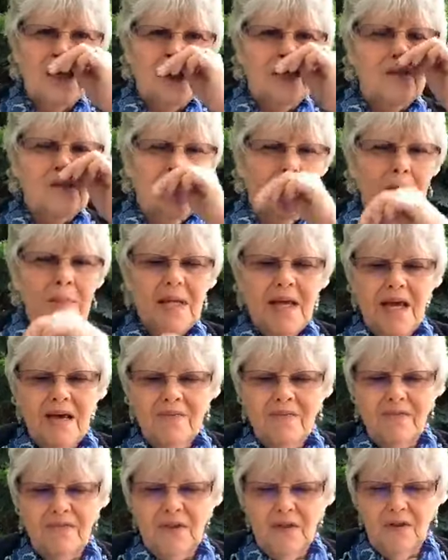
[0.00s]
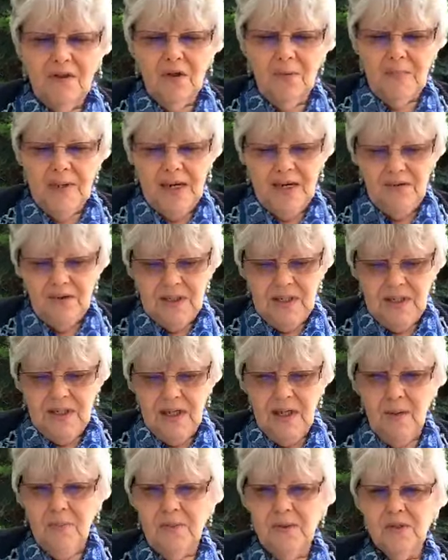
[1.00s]
So I'm going to have Phil come out and
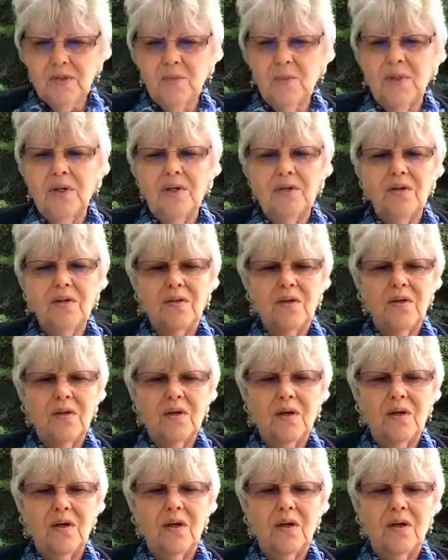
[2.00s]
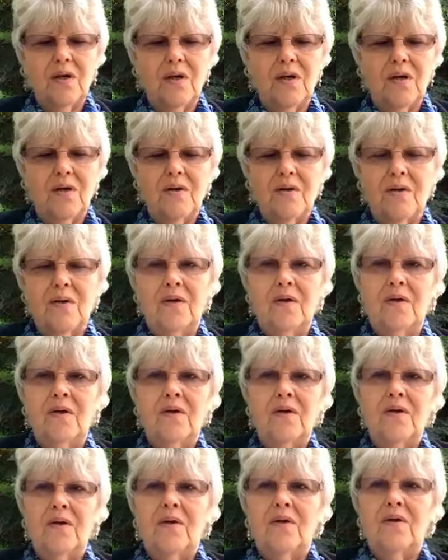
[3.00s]
help us with uh,
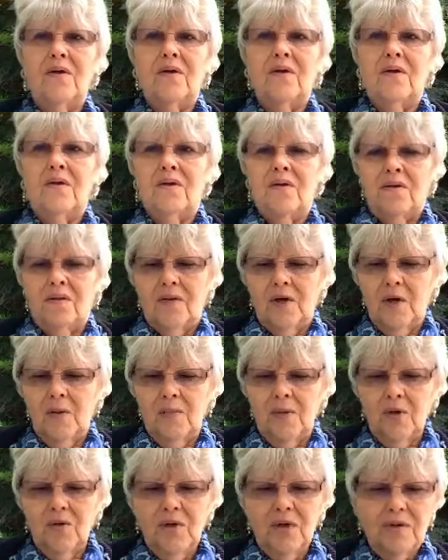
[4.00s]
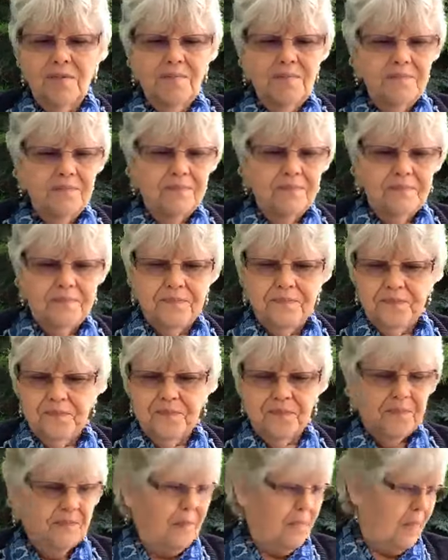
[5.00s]
communion.
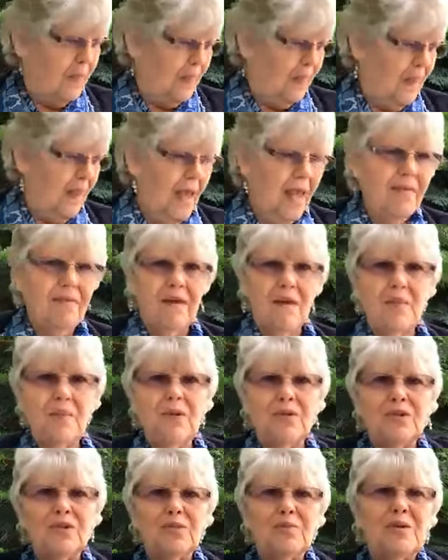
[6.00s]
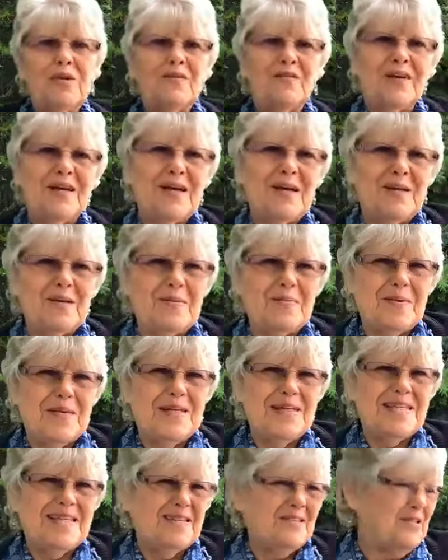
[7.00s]
And then we'll do a bit of a guided
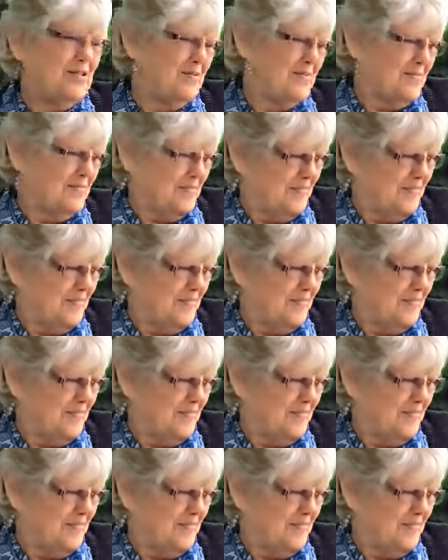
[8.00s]
meditation.